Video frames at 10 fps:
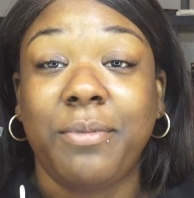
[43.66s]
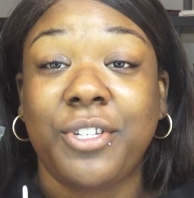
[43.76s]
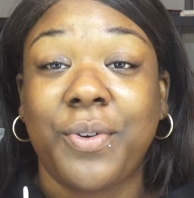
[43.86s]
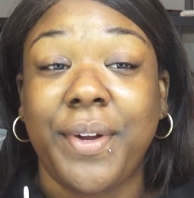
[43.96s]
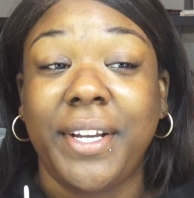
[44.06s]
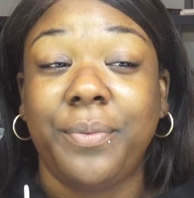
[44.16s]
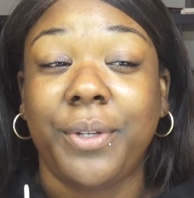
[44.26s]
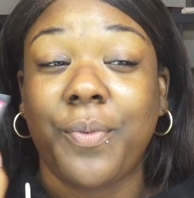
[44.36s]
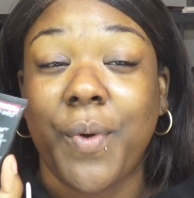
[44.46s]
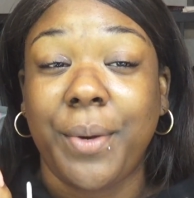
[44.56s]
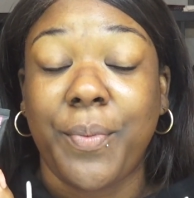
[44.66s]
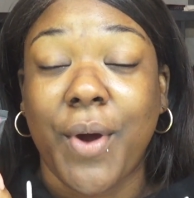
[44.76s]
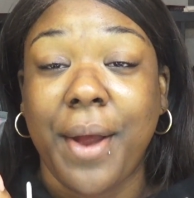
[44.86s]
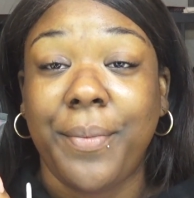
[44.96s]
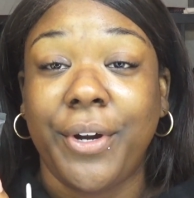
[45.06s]
I'm just going in with one
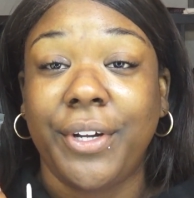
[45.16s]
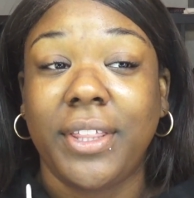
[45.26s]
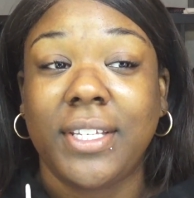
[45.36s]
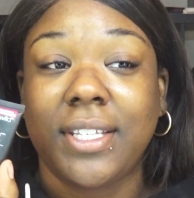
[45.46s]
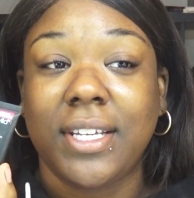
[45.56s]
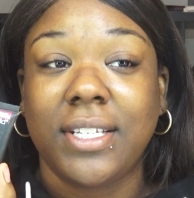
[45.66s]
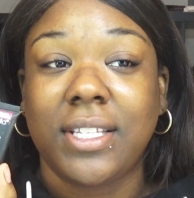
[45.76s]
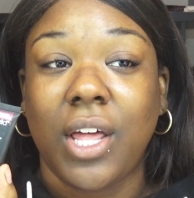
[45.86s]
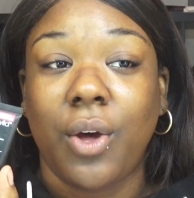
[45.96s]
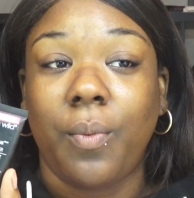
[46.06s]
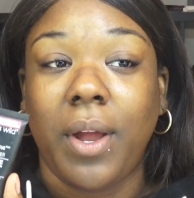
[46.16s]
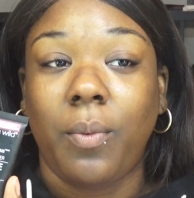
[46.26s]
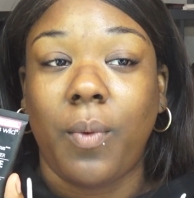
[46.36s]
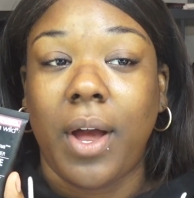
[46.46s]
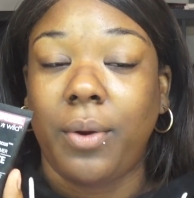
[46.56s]
primer. This is the Wet
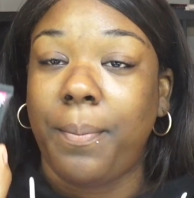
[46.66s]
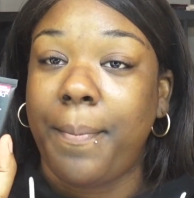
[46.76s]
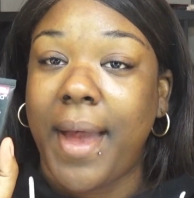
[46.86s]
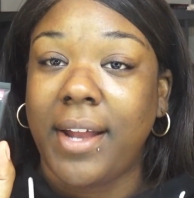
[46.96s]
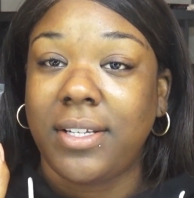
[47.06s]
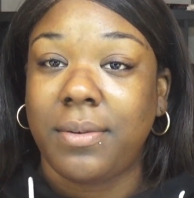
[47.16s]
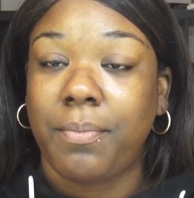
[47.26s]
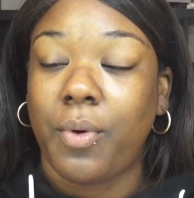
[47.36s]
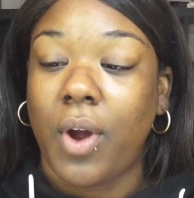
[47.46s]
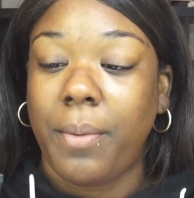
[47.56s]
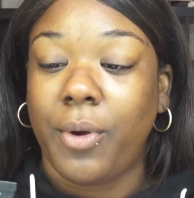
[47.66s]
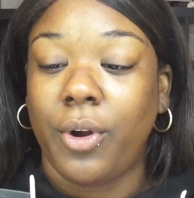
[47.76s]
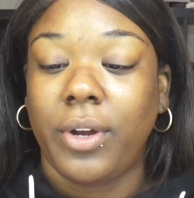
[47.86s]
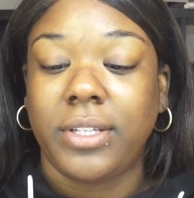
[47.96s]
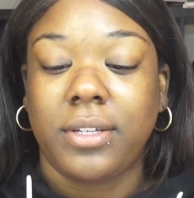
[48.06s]
n Wild matte
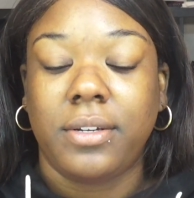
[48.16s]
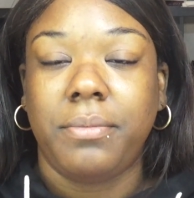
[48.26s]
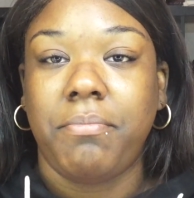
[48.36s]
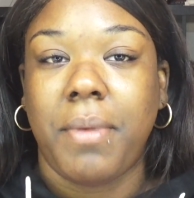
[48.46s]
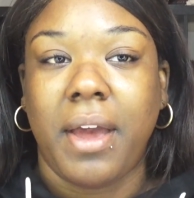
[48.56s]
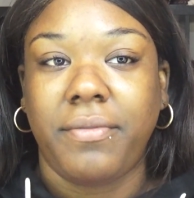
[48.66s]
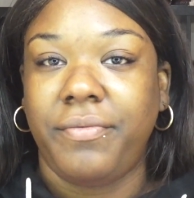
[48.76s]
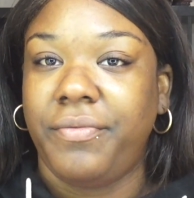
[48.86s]
primer. It's a matte